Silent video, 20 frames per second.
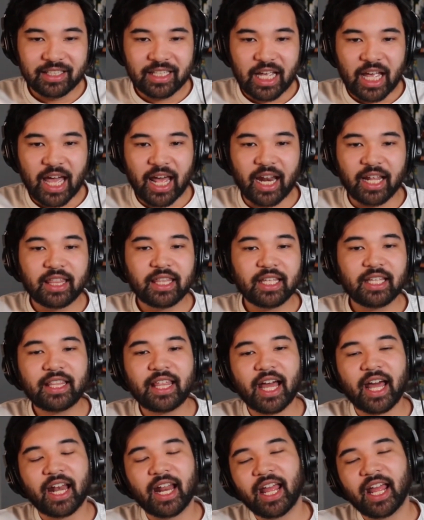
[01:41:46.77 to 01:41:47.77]
And I think
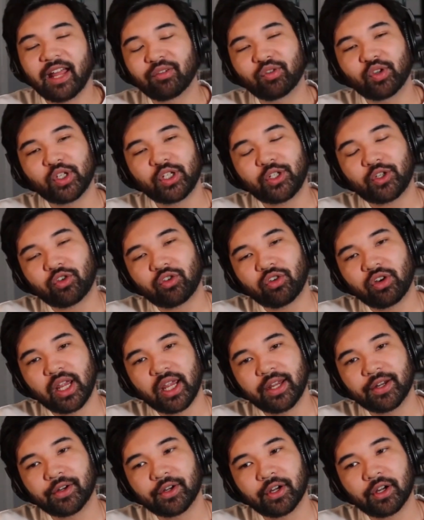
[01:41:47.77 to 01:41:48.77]
that every
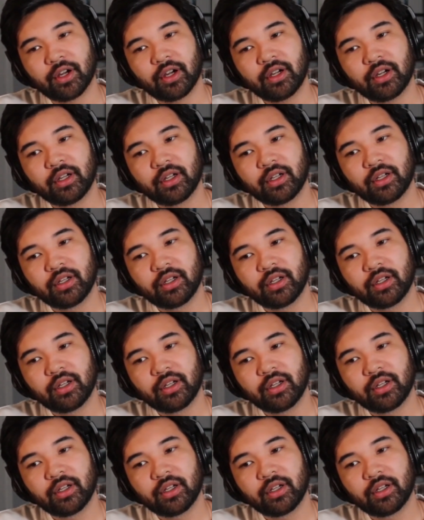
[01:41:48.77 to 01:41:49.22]
creator